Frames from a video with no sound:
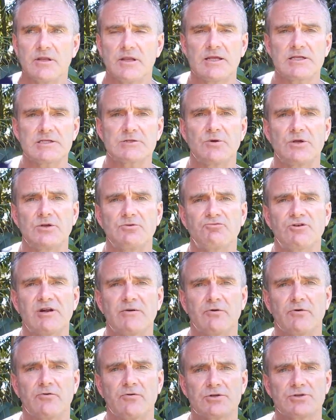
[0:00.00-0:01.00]
as we
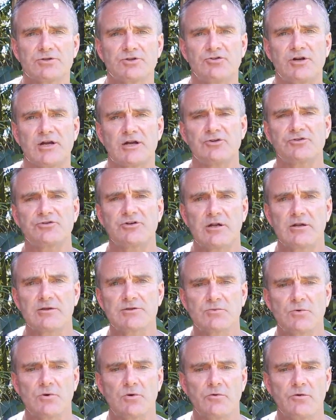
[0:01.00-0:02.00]
travel across the track and trail
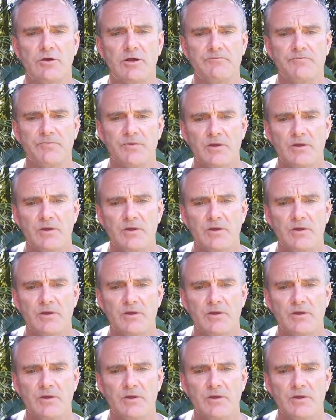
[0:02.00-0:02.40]
as well there.